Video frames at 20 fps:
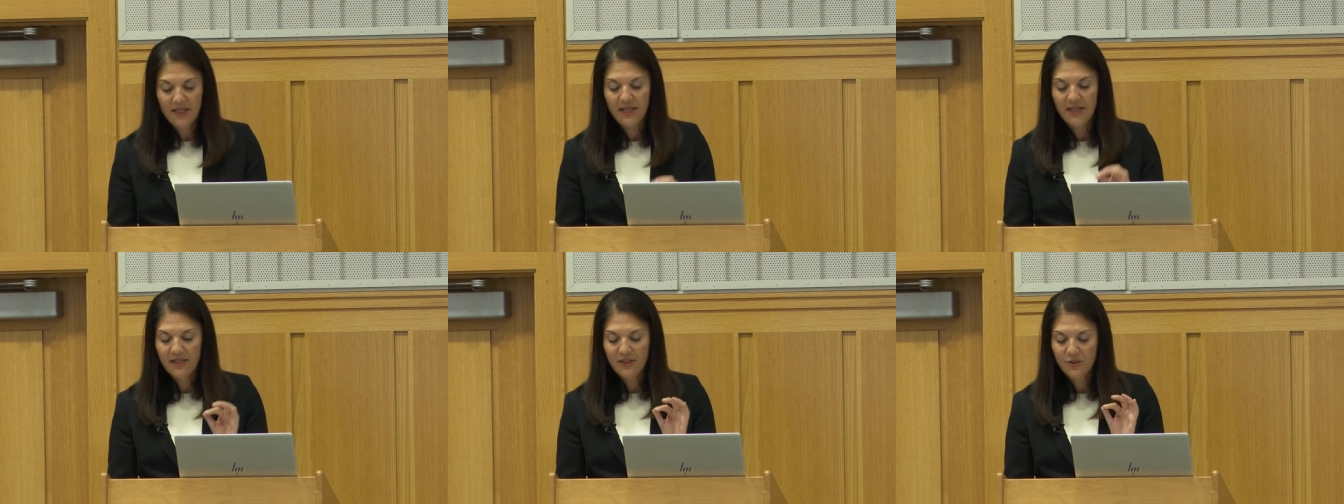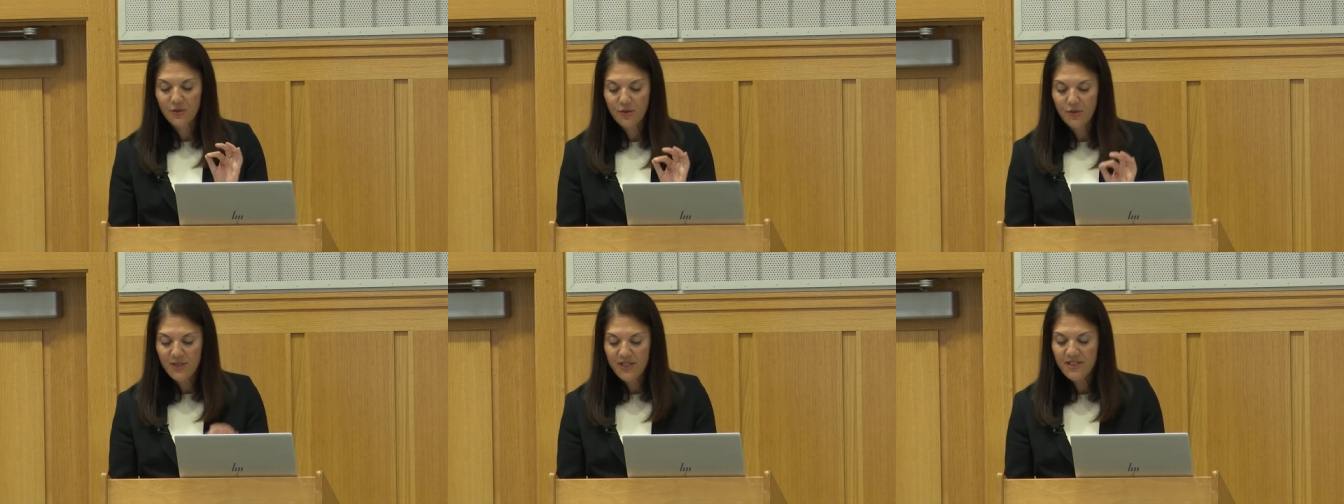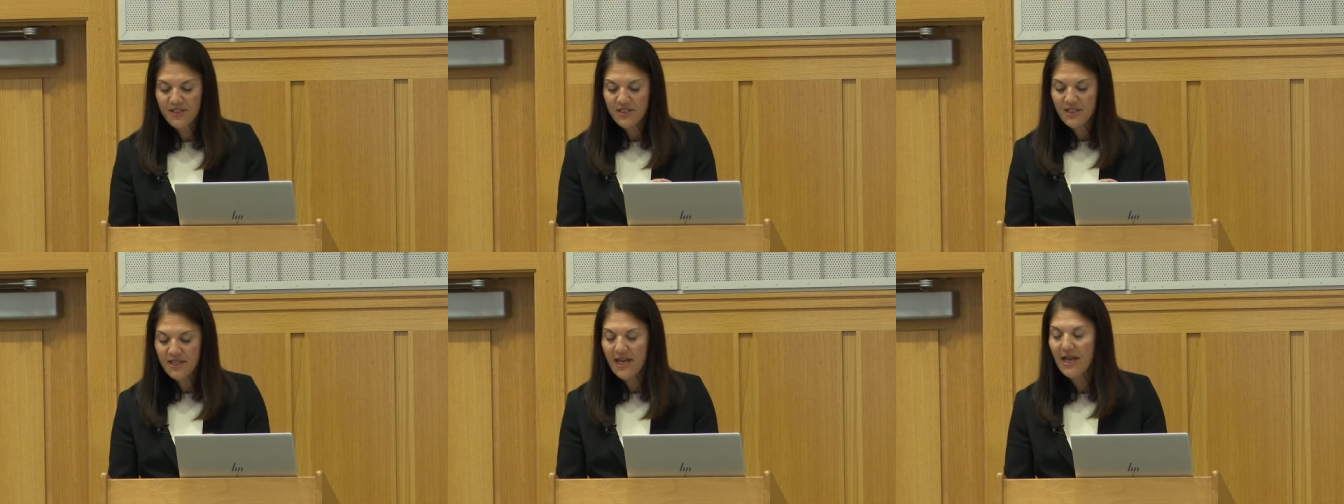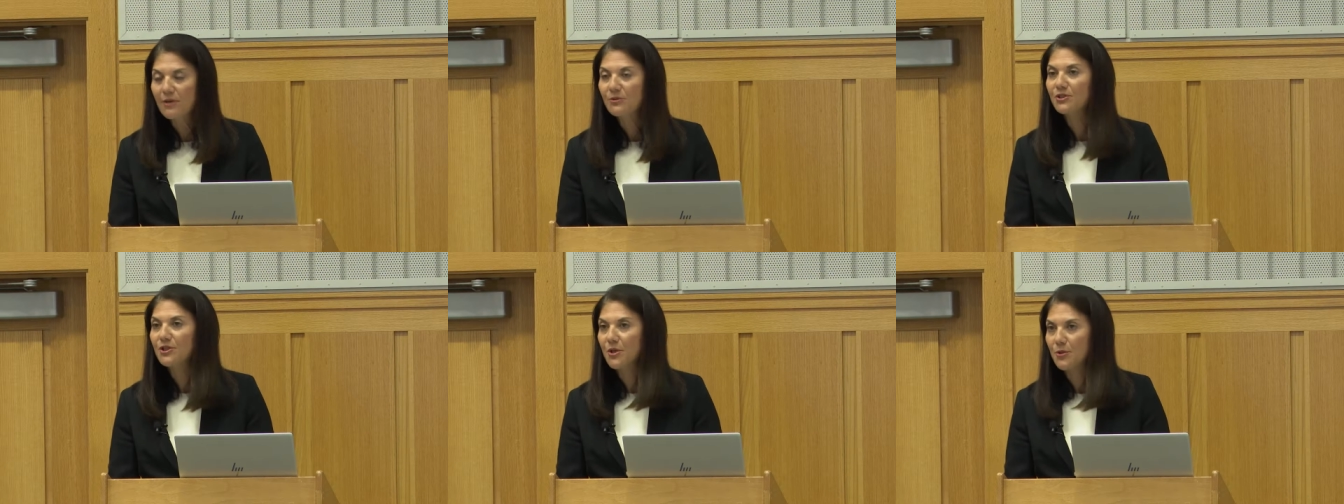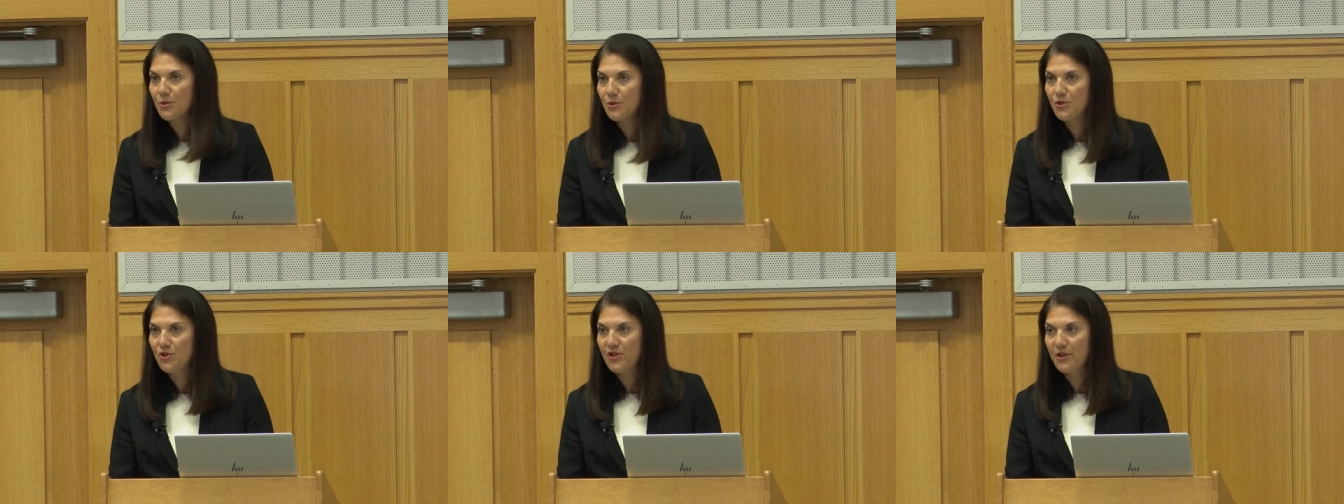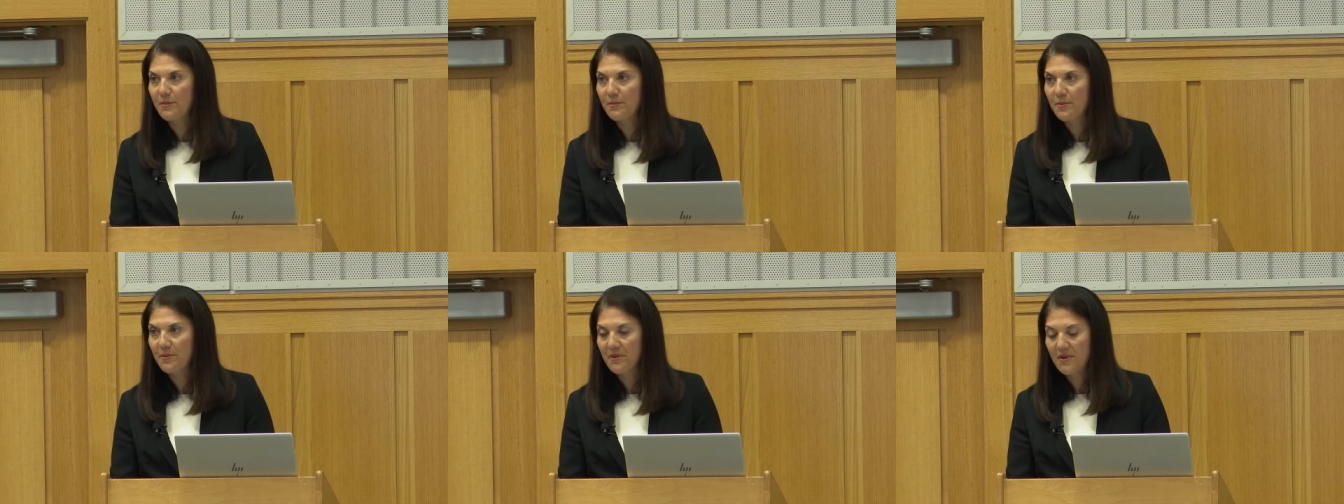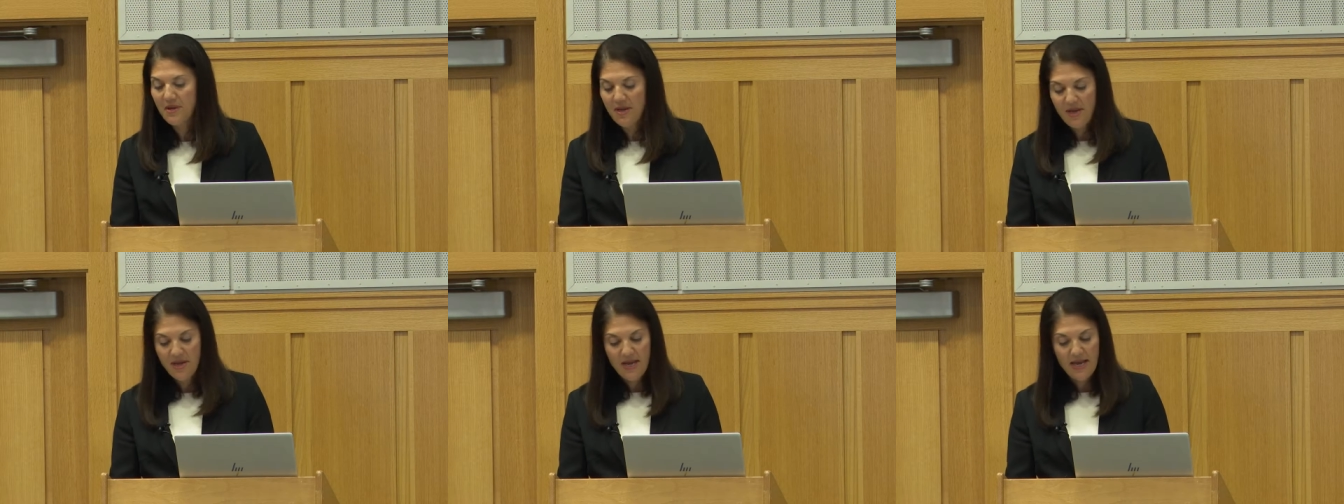increased account ownership
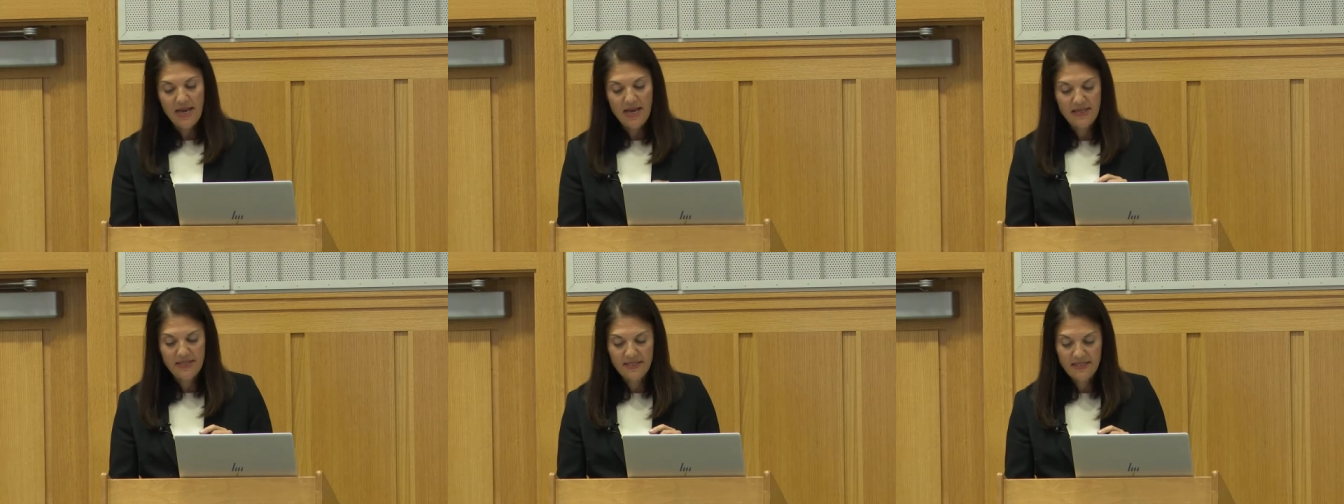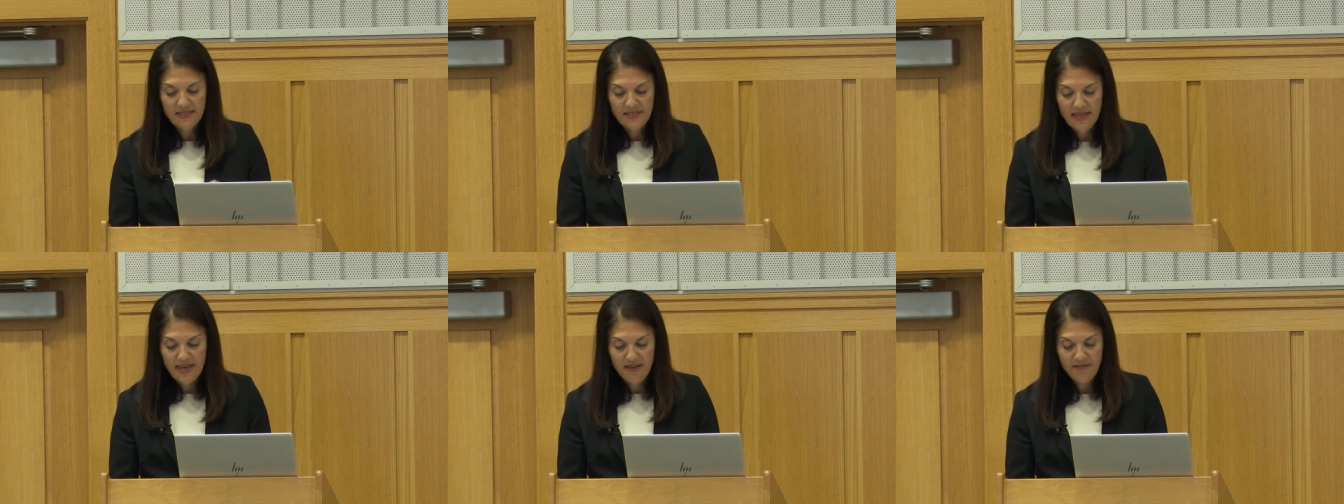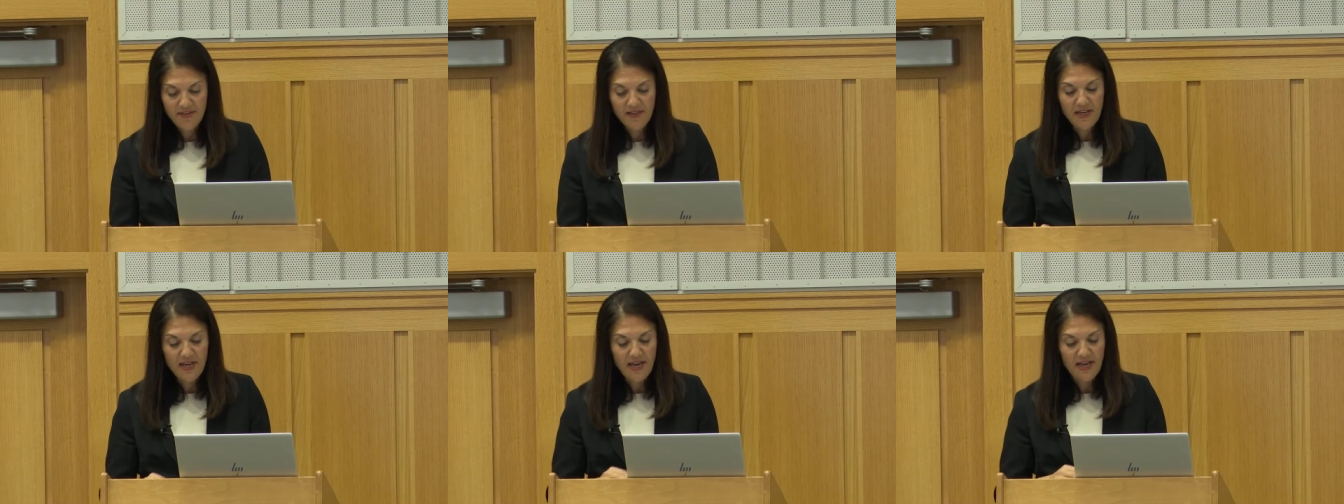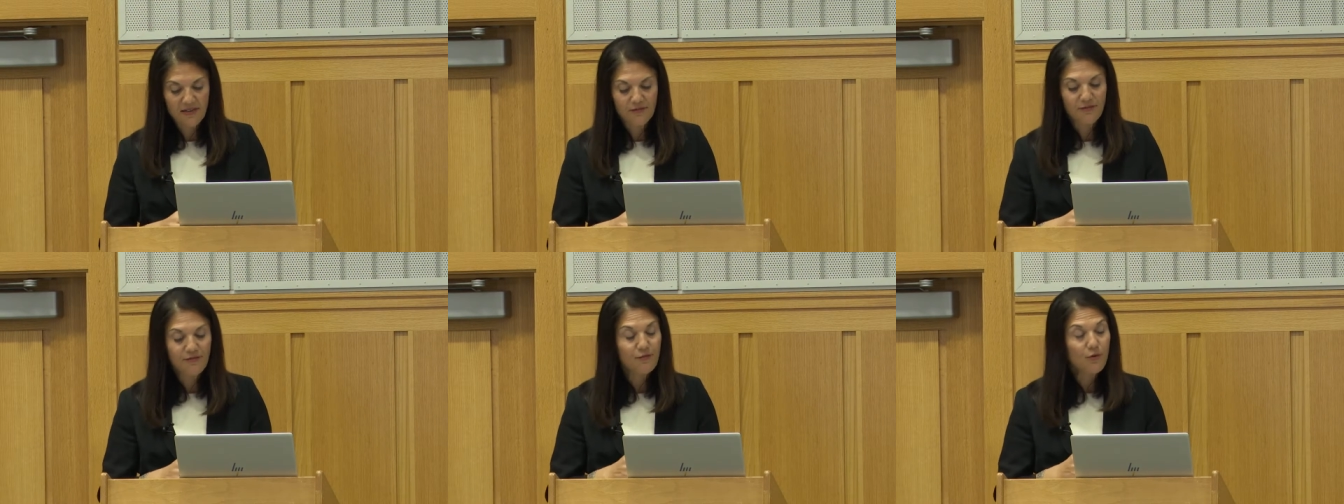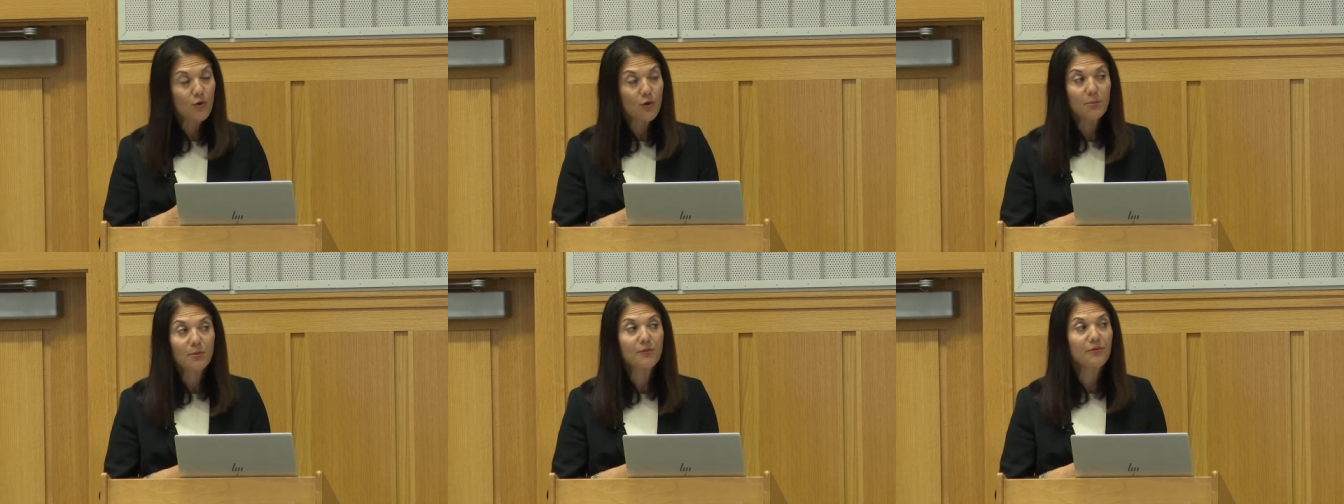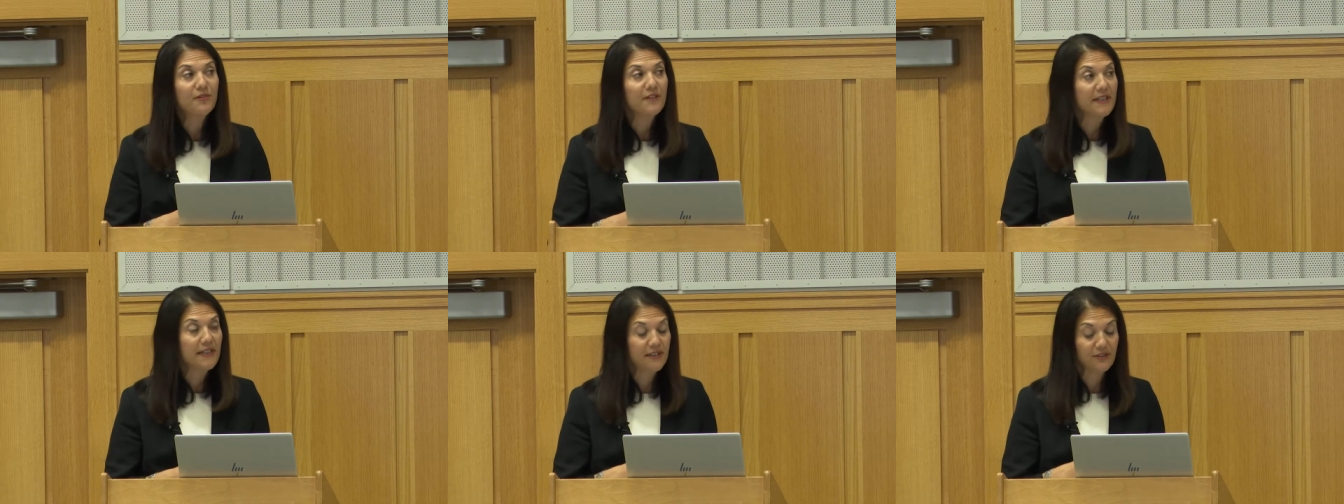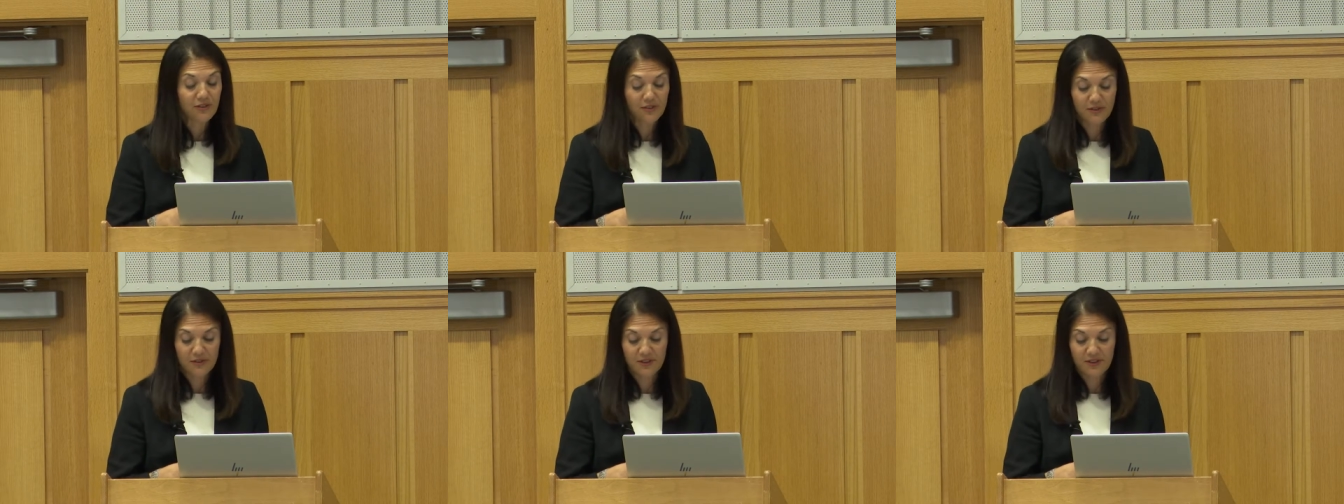and saving at a formal
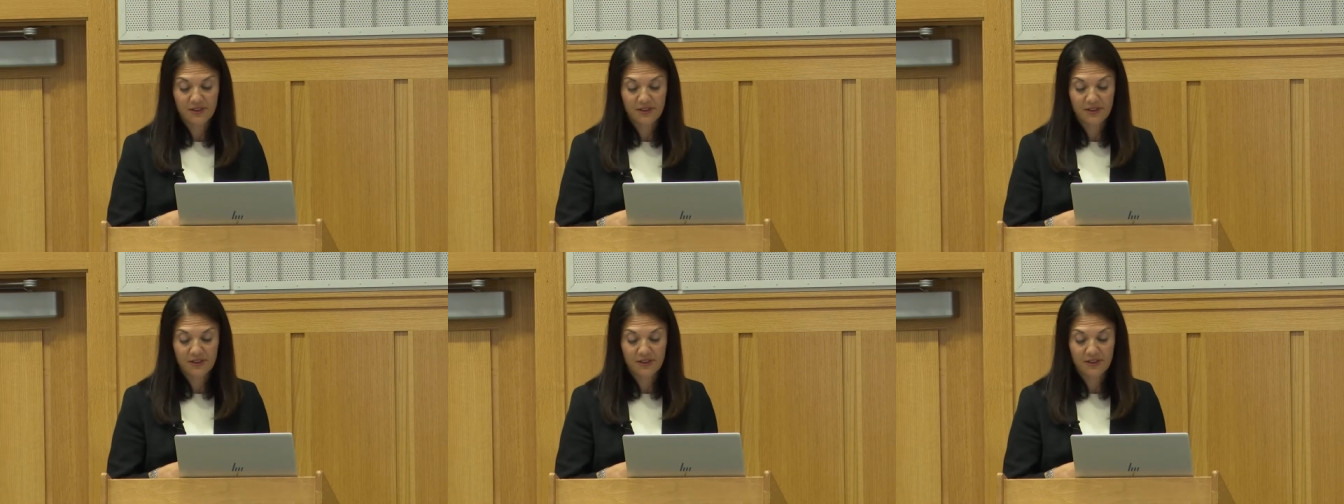financial